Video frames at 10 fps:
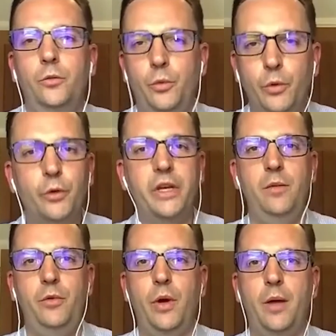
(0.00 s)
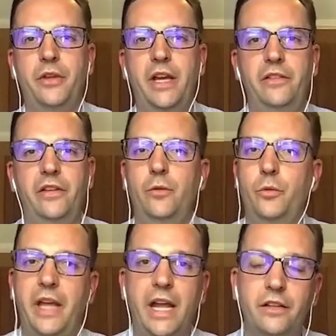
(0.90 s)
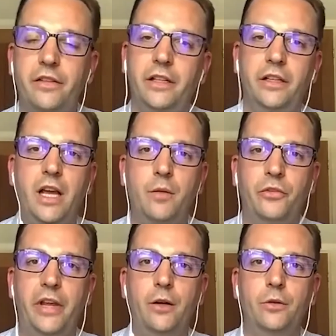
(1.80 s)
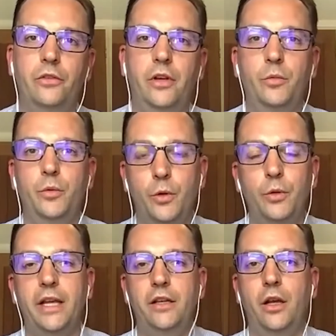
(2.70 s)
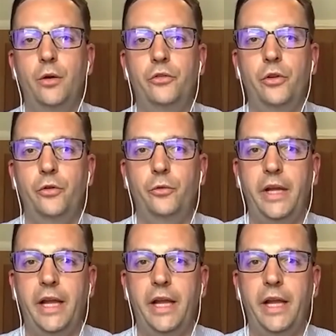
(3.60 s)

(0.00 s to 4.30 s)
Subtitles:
we will keep you updated with anything that comes out, and we will let you know as soon as we